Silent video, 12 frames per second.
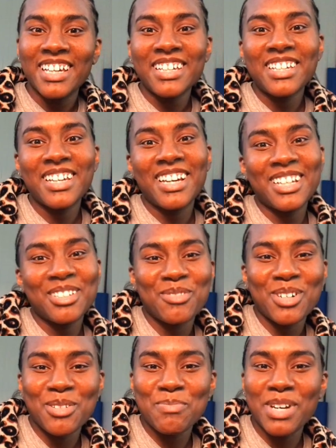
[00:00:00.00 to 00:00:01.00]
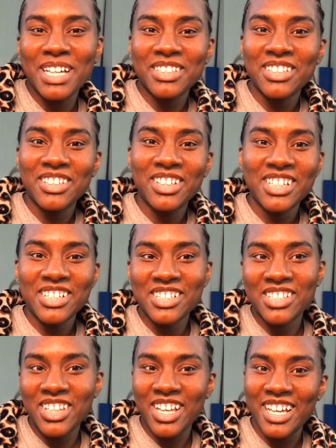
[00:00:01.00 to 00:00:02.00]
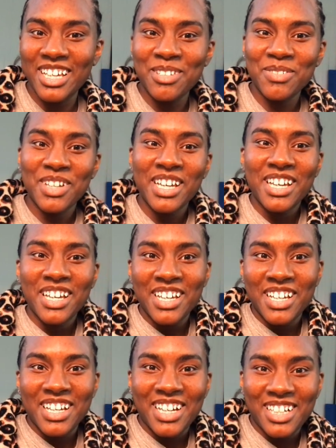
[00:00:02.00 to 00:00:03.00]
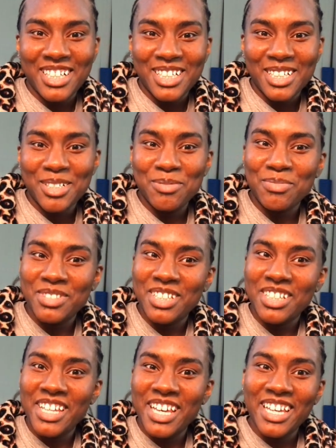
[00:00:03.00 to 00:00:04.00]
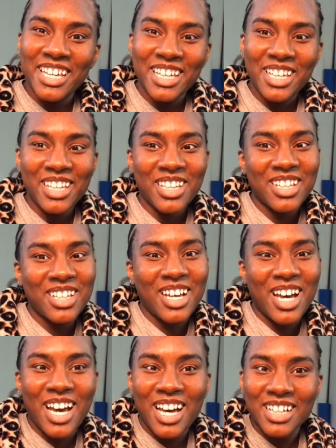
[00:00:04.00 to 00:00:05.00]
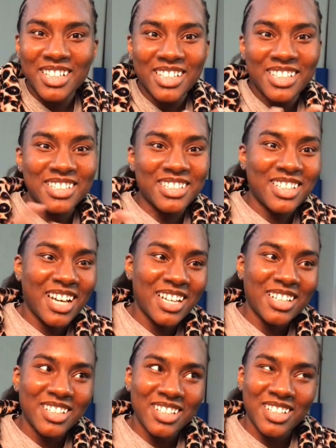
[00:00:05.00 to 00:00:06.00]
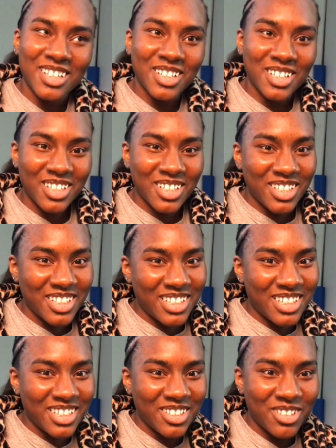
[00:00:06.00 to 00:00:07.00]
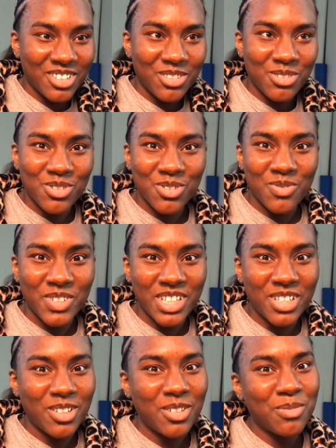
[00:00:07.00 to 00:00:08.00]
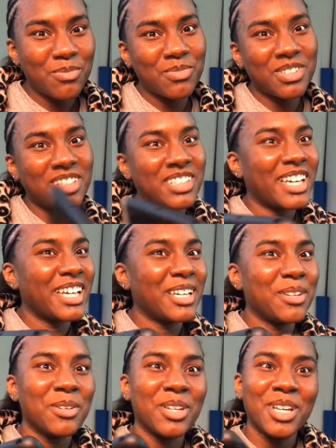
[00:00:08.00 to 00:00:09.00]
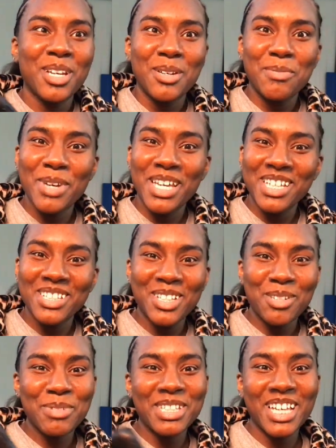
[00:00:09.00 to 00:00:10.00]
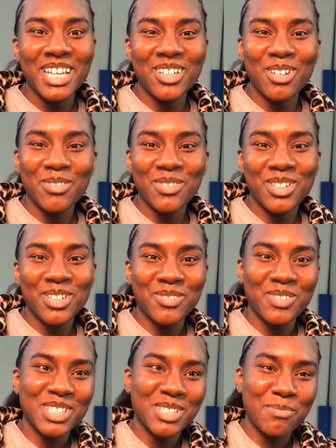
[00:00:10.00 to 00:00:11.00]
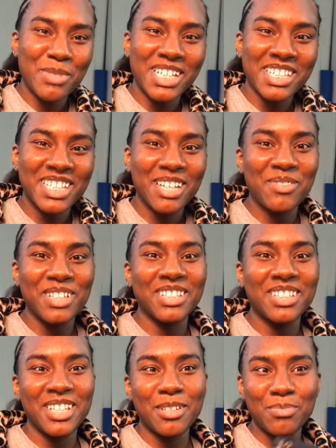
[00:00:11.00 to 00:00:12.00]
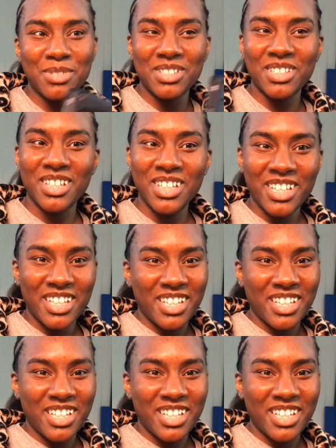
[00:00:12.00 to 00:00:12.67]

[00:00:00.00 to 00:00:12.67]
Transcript: Hey guys, welcome back to Dalesha's Life. Um, today is not uh, your usual video. Today, Manny's gonna be taking over with some money saving tips